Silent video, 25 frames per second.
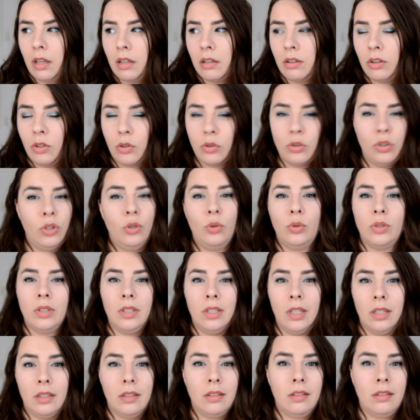not
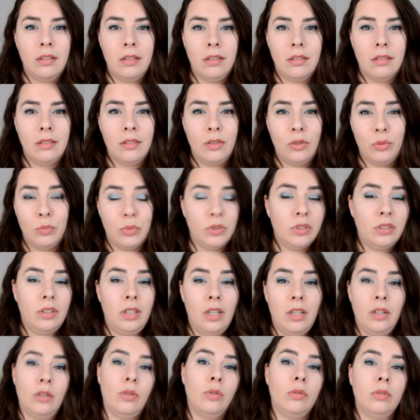using it
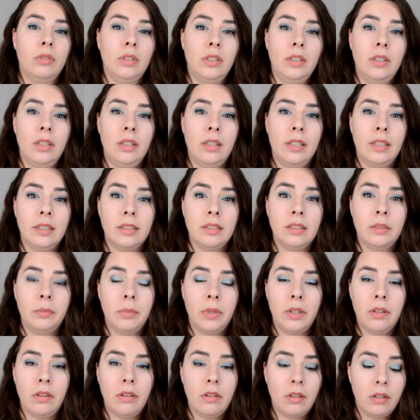almost at all in the last
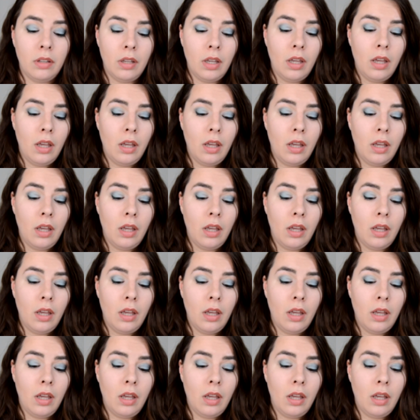month